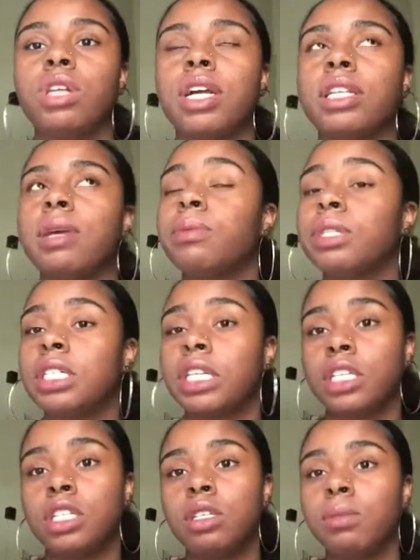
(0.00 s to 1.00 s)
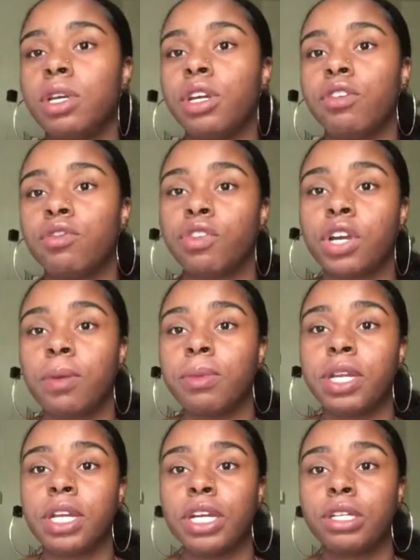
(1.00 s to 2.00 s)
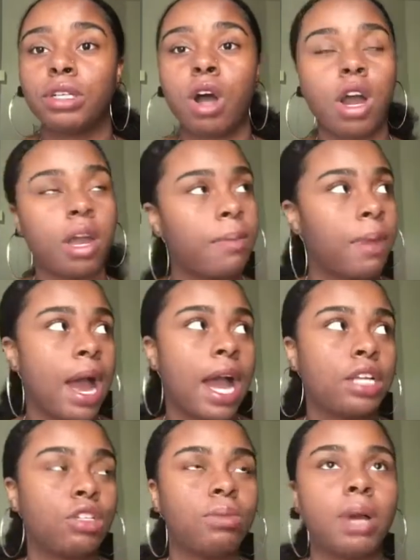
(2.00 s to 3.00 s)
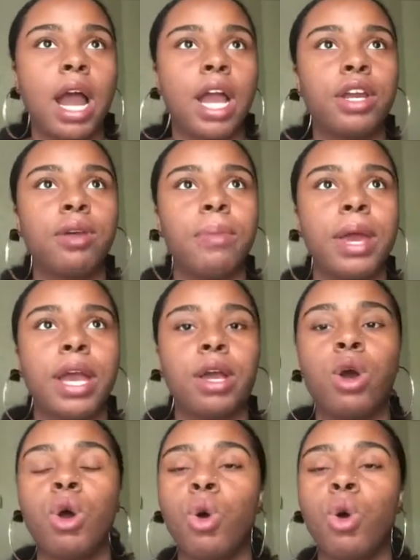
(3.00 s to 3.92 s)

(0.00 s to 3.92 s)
Like, they pretend to be your friend, but then they're talking behind you, behind your back.